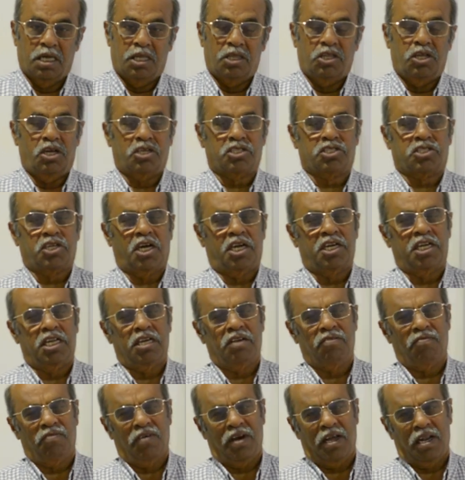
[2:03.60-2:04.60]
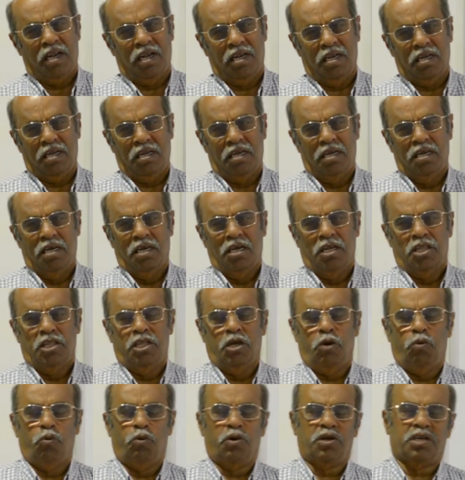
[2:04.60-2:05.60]
they are studying well. They
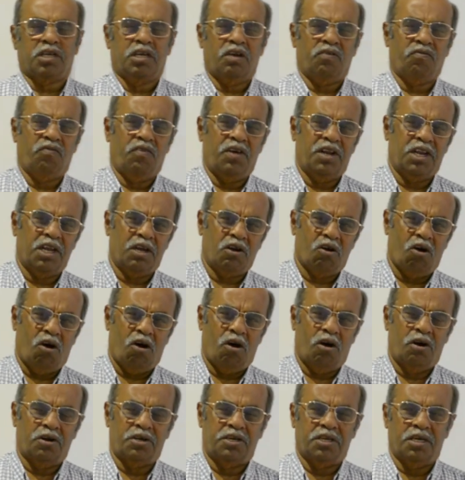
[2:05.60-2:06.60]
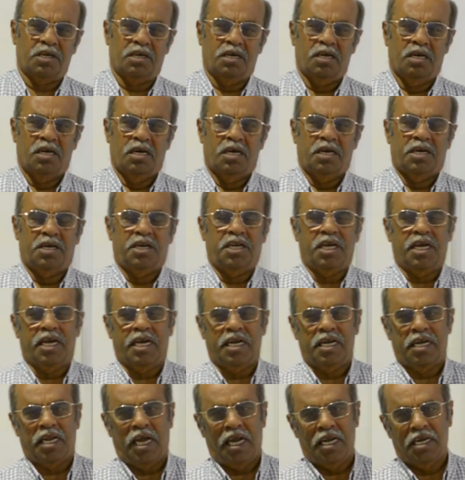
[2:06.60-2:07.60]
are working very hard. Day
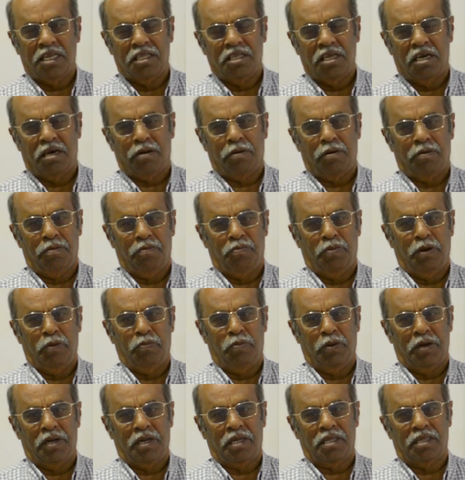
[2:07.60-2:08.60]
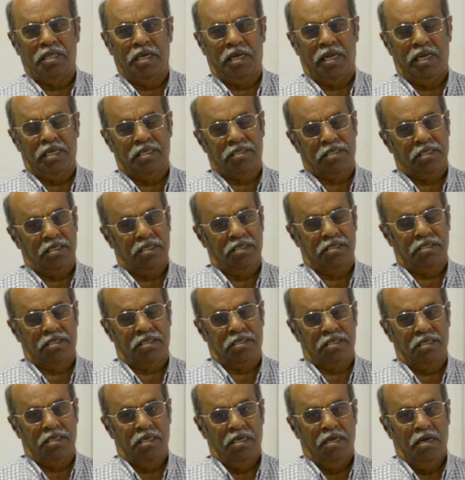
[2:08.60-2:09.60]
and night they are preparing their
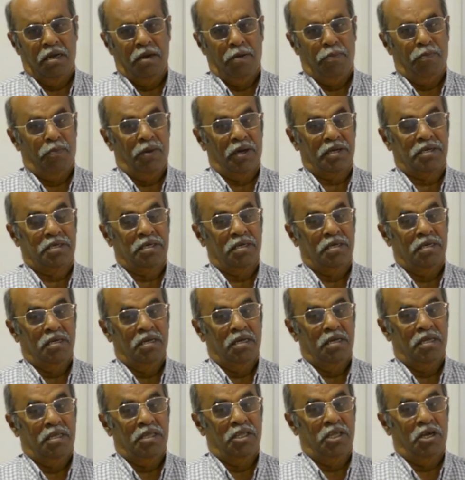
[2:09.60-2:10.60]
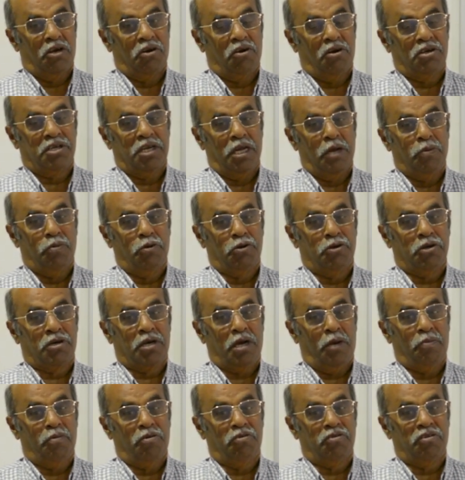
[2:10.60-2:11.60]
lessons. But they are not able to
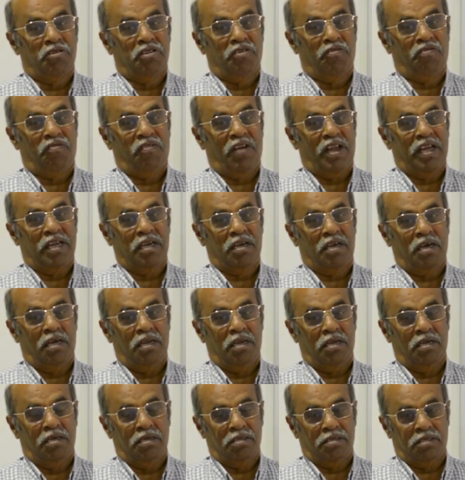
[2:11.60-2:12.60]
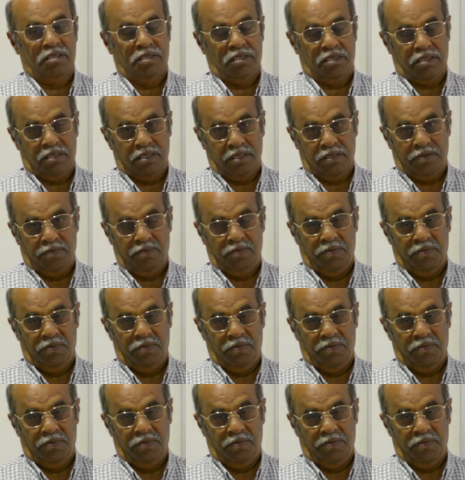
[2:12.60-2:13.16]
come out with the flying colors.